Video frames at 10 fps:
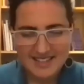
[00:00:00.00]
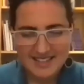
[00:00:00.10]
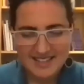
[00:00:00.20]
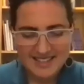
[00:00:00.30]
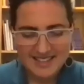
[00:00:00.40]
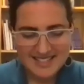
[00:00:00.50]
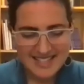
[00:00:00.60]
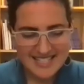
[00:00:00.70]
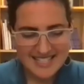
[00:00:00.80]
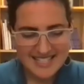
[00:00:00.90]
This
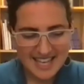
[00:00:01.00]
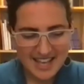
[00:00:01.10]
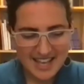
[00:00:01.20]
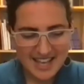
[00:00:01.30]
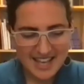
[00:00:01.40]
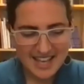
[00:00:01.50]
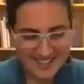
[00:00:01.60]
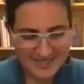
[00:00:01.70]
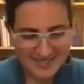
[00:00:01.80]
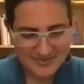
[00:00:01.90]
idea of
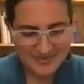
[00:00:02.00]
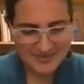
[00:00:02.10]
breathing,